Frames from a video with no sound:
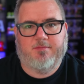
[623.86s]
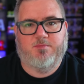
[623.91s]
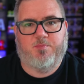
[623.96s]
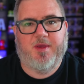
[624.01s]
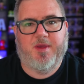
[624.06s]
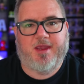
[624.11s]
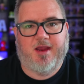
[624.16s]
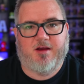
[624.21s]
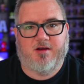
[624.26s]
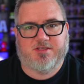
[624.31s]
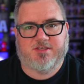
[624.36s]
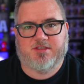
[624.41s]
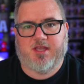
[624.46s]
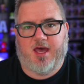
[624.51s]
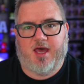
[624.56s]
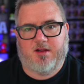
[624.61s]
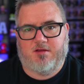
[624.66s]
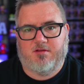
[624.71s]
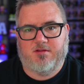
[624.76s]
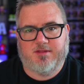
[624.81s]
Big
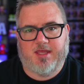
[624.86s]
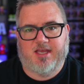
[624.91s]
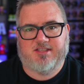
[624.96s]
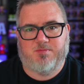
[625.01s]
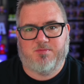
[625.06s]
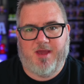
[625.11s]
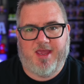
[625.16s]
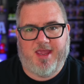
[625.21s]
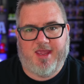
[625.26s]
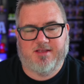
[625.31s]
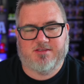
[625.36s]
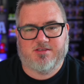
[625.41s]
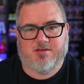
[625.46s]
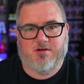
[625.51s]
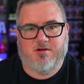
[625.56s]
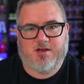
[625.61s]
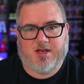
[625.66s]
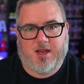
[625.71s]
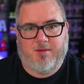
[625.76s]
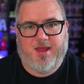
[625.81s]
Aristotle. That's my
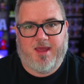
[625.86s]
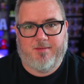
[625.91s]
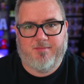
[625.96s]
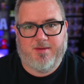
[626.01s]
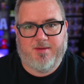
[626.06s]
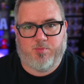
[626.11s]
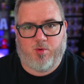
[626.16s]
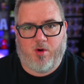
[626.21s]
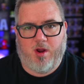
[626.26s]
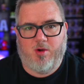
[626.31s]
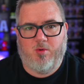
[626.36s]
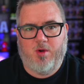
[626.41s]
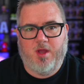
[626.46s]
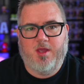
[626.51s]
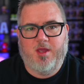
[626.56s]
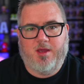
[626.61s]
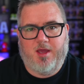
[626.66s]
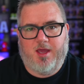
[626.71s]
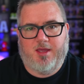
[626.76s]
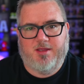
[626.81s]
answer. Come at me, bro.
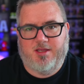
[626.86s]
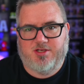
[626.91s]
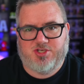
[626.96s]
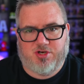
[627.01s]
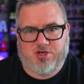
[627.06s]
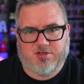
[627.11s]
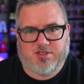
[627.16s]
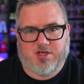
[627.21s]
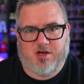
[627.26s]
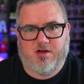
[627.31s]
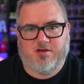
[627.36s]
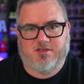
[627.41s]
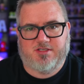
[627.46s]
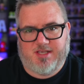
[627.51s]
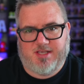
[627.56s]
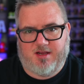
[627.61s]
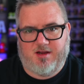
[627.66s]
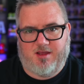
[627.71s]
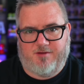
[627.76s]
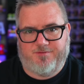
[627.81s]
It's your turn.
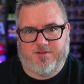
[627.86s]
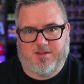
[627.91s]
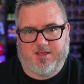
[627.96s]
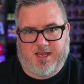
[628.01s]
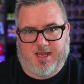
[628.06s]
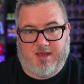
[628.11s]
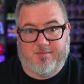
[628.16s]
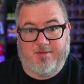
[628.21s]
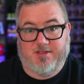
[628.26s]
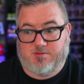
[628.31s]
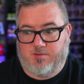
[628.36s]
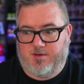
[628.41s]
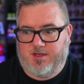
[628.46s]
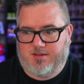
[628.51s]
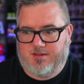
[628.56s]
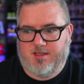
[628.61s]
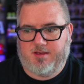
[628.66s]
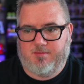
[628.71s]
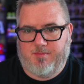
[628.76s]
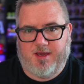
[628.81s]
Sound off in the comments. What do
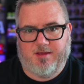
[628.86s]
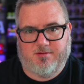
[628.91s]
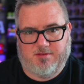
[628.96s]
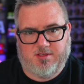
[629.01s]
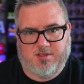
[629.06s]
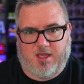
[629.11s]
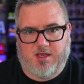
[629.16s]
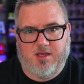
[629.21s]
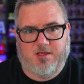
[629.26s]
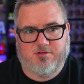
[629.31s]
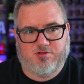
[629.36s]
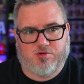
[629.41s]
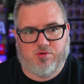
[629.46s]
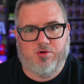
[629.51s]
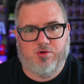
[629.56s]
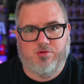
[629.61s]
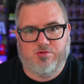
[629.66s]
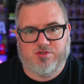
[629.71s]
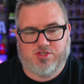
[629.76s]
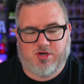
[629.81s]
you think about
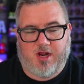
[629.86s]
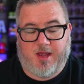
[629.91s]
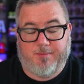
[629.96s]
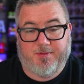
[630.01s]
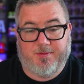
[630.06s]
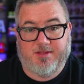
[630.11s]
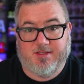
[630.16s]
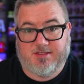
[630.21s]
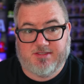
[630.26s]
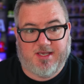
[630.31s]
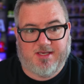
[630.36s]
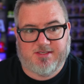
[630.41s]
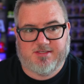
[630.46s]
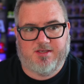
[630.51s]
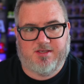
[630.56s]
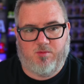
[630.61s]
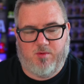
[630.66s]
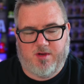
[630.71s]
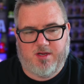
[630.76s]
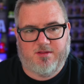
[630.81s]
Uncruise dropping the
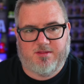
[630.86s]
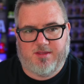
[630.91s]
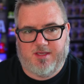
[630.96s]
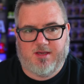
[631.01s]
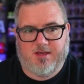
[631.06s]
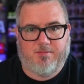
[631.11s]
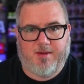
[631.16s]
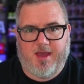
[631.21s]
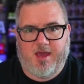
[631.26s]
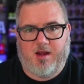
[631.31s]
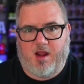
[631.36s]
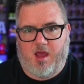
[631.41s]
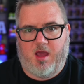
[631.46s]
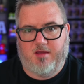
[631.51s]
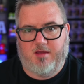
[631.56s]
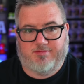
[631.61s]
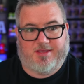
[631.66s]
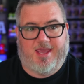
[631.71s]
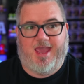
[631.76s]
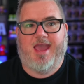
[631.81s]
testing? What do you think
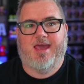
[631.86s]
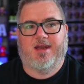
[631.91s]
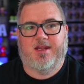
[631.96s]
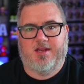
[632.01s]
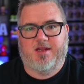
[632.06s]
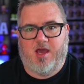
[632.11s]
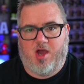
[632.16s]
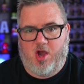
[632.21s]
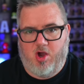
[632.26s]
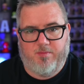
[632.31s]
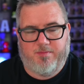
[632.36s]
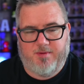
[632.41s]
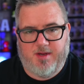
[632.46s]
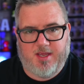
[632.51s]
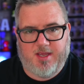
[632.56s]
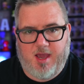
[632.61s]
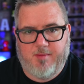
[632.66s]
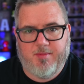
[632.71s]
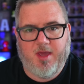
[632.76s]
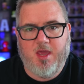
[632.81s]
about Canada
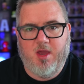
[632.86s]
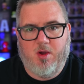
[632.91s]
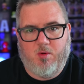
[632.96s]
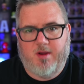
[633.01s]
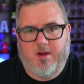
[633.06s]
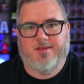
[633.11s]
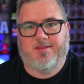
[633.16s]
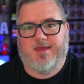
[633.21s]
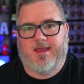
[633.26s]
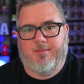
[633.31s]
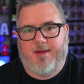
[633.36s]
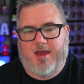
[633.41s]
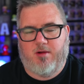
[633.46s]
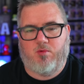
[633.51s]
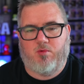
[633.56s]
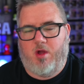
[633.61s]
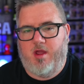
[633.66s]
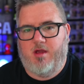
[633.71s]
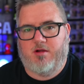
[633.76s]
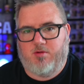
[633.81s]
opening up? What do you think about
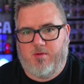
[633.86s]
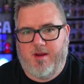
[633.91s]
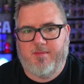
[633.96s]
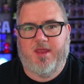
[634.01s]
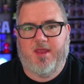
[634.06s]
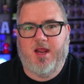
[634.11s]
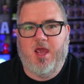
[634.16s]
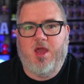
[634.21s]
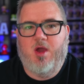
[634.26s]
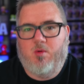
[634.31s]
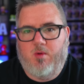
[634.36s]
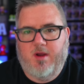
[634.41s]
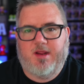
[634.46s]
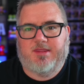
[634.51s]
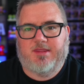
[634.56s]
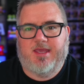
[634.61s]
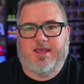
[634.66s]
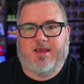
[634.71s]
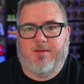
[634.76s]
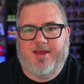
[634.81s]
Royal Caribbean? What do
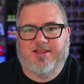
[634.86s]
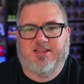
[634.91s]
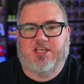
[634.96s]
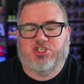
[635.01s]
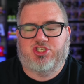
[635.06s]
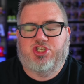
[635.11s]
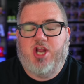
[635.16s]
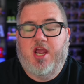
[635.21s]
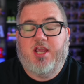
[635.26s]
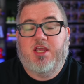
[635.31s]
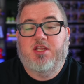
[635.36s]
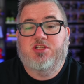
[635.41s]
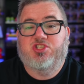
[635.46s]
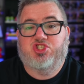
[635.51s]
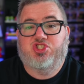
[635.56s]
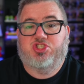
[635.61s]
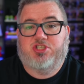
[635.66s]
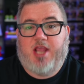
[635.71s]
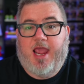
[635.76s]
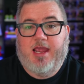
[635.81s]
you think about the chicken
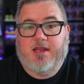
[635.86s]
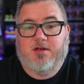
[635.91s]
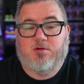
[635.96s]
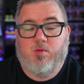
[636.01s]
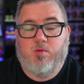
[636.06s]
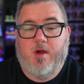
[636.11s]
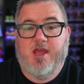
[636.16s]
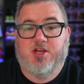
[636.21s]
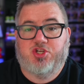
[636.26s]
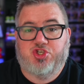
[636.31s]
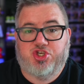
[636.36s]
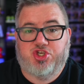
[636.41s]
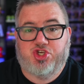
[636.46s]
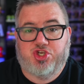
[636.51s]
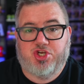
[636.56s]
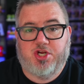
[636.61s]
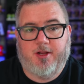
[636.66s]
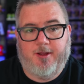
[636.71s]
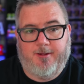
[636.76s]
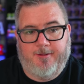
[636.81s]

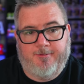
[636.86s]
sandwich?